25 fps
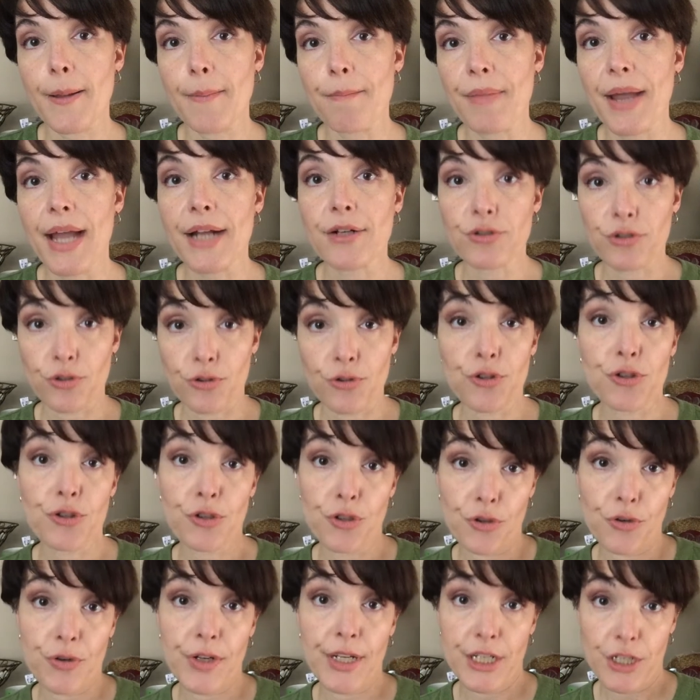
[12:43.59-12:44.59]
bachelor's
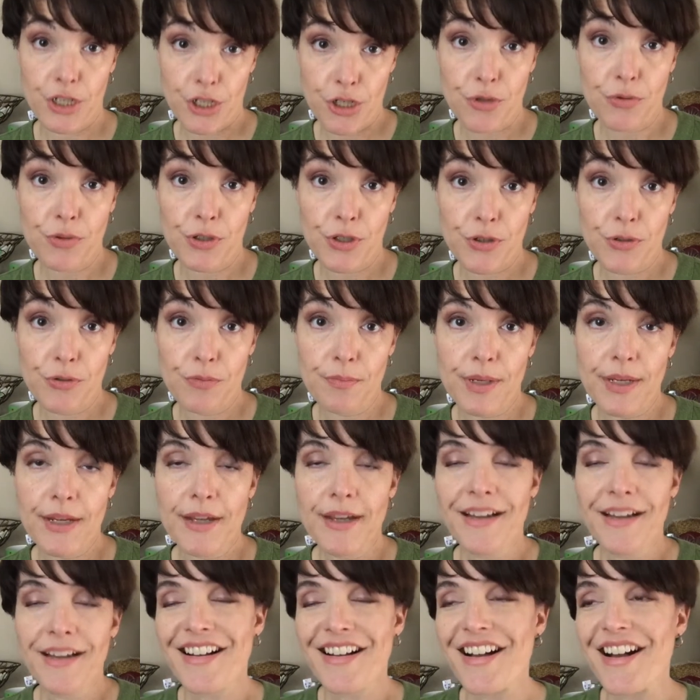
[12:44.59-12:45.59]
degree in YouTube,
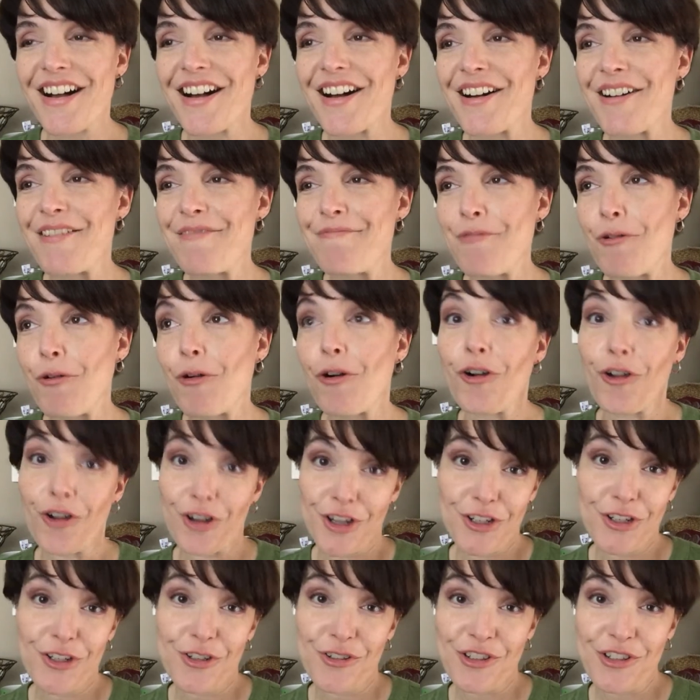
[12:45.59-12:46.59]
or
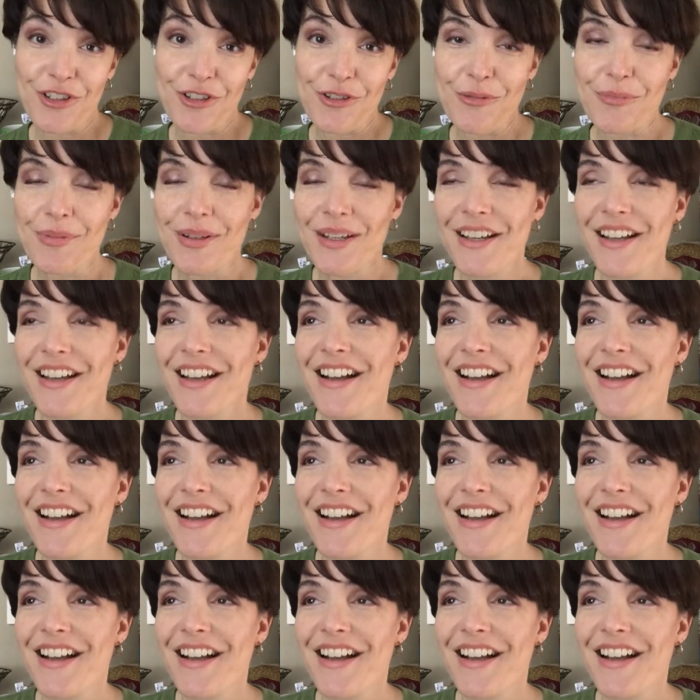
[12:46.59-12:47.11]
on YouTube.